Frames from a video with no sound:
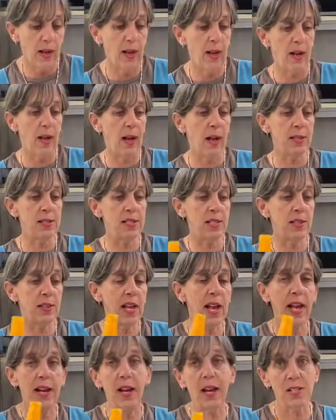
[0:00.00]
I did
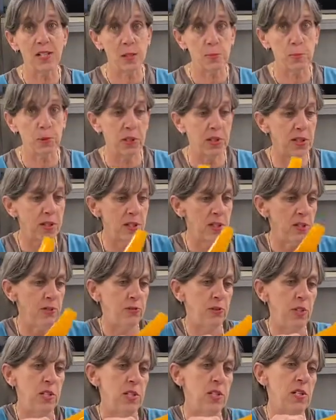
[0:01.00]
that. I split the
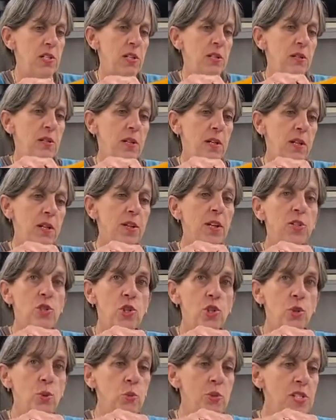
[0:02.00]
difference. I thought
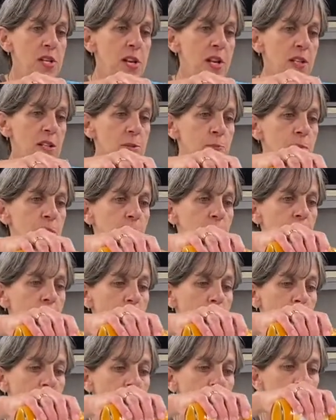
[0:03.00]
two was a nice middle
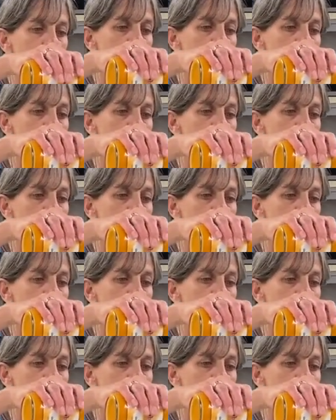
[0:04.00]
number.